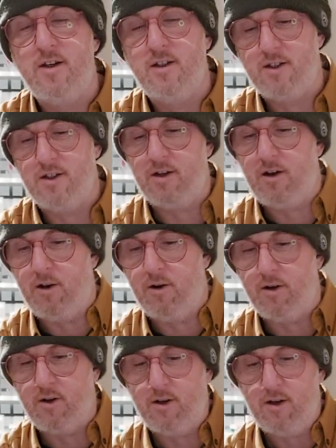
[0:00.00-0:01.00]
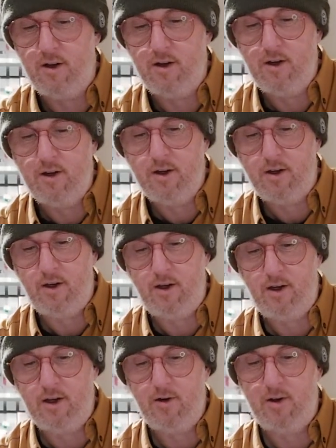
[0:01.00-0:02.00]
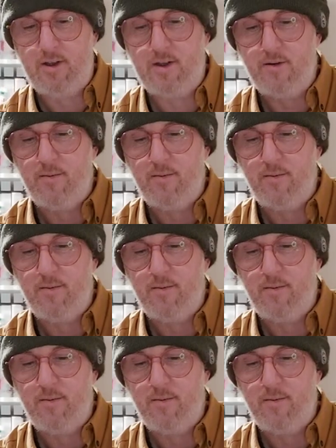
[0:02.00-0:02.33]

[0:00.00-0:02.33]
It's a clock. Hear it.